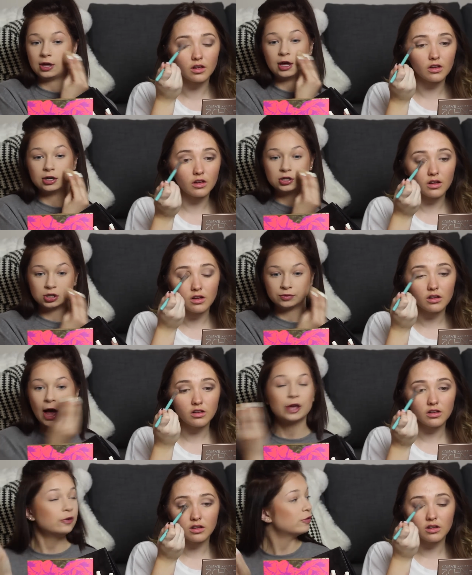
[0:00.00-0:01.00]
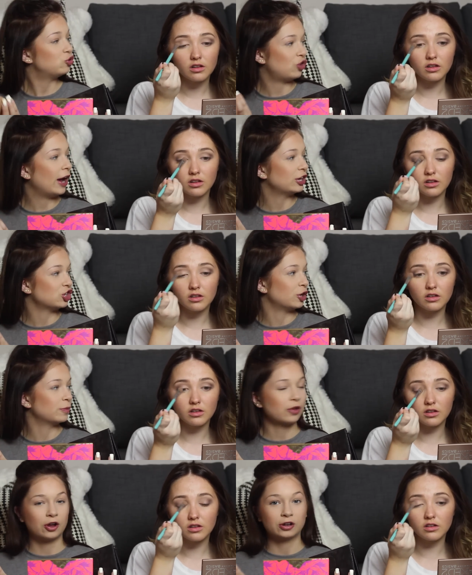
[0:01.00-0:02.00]
Speaker 1: the end. I use drag
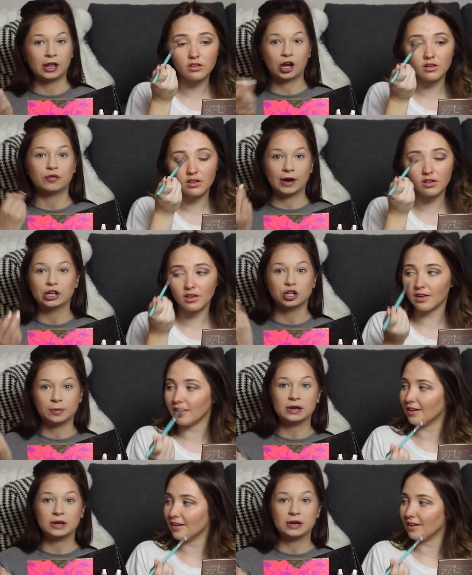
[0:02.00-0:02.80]
terms on like a regular